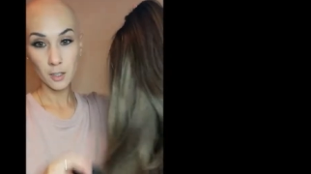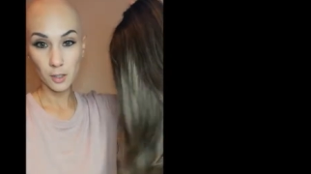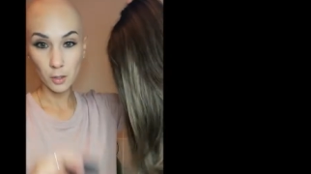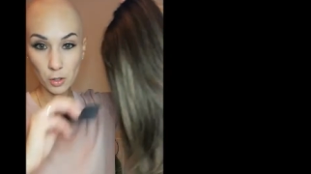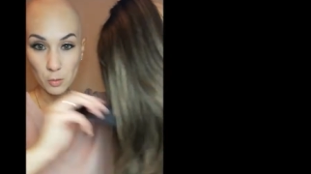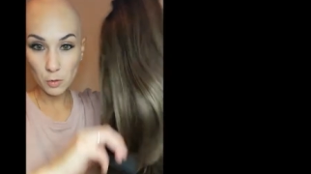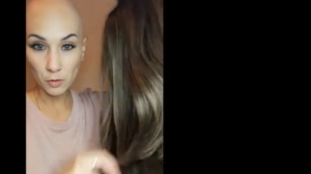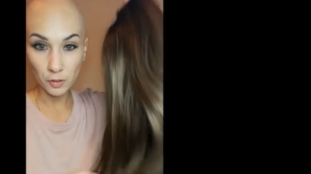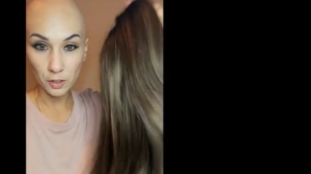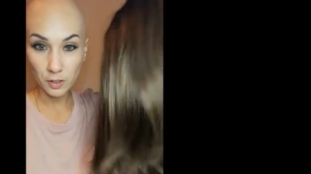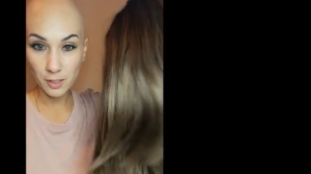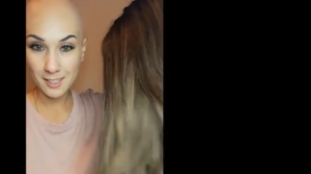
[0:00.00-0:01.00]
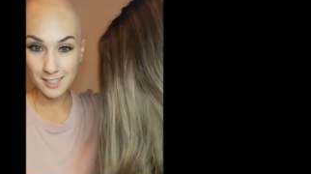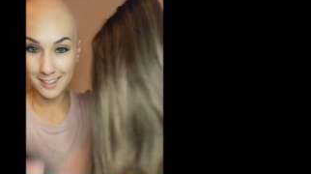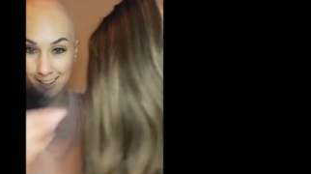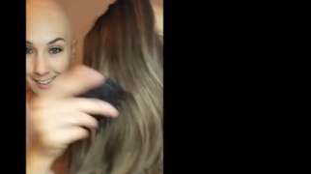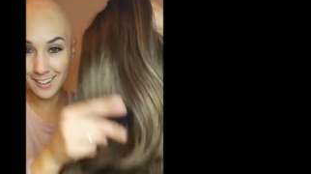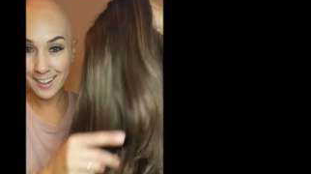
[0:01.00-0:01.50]
It looks more vigorous
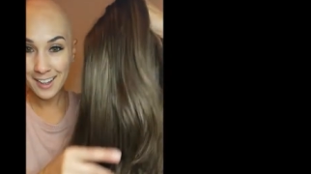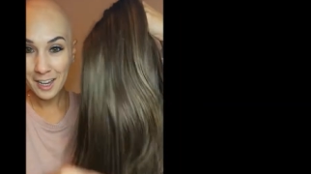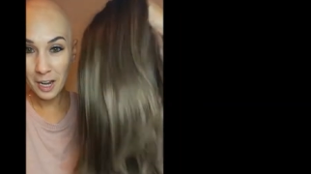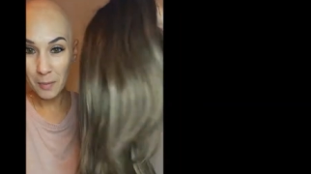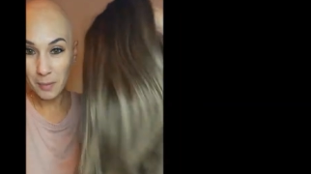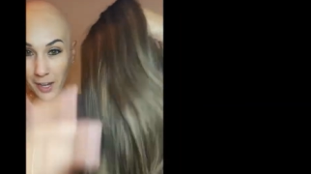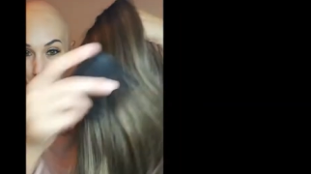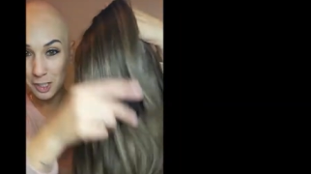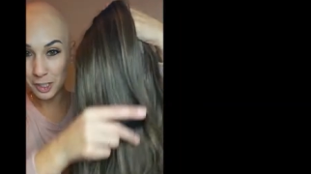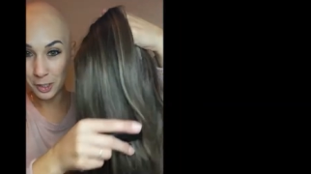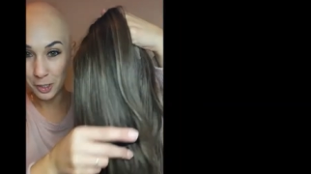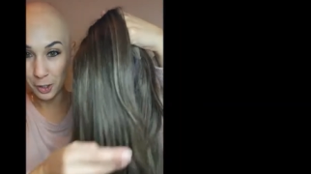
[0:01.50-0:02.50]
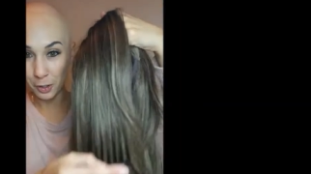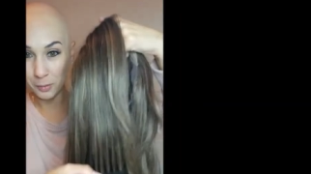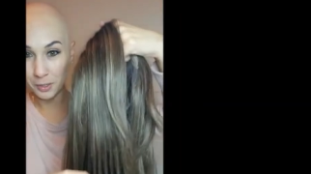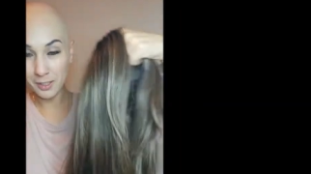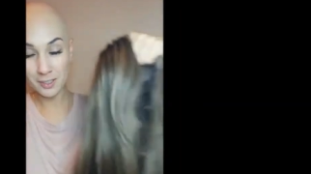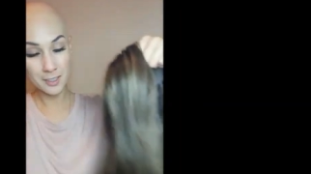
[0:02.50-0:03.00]
than I'm actually
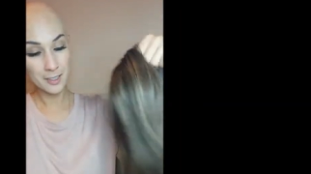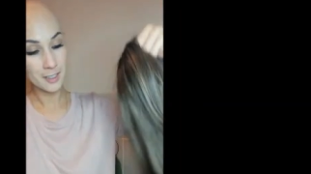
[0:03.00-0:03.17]
combing.